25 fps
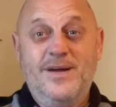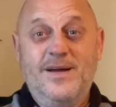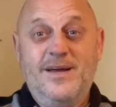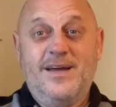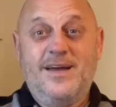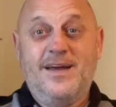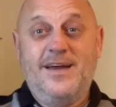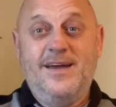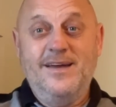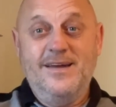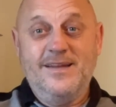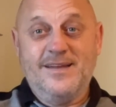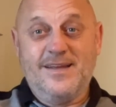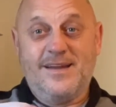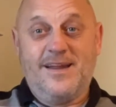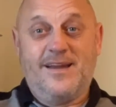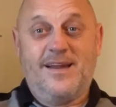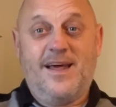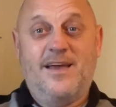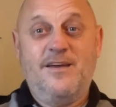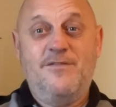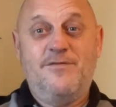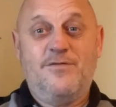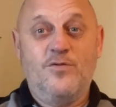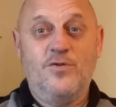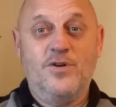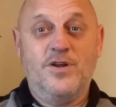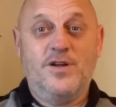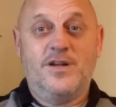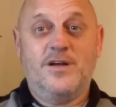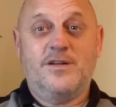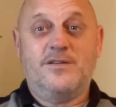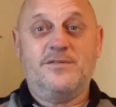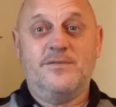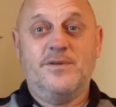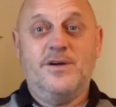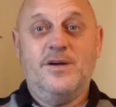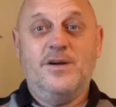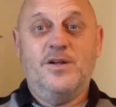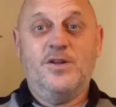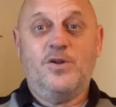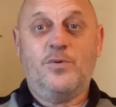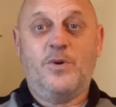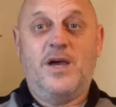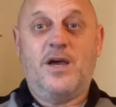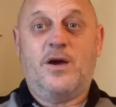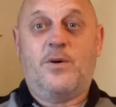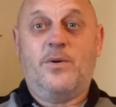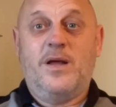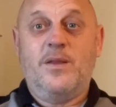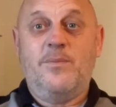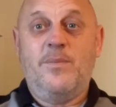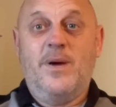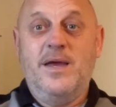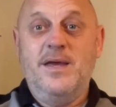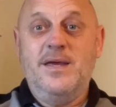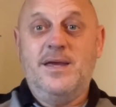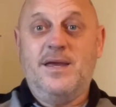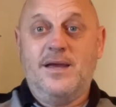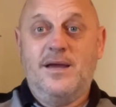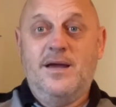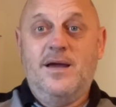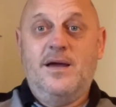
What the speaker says: and an iPhone and a 20 quid mic.